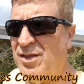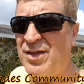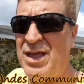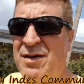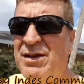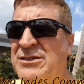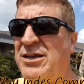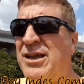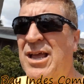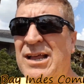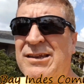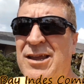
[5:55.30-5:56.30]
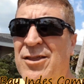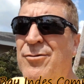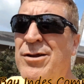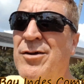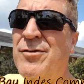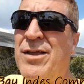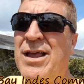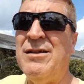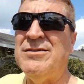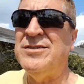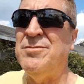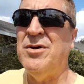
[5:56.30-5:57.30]
They actually, at the other end of it, they
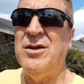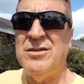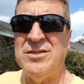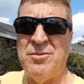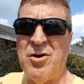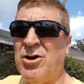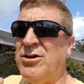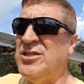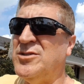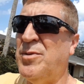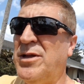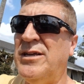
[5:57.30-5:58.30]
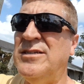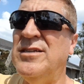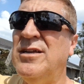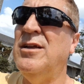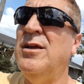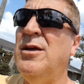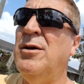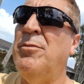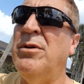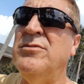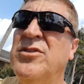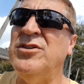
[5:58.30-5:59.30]
had some art displays. But it was a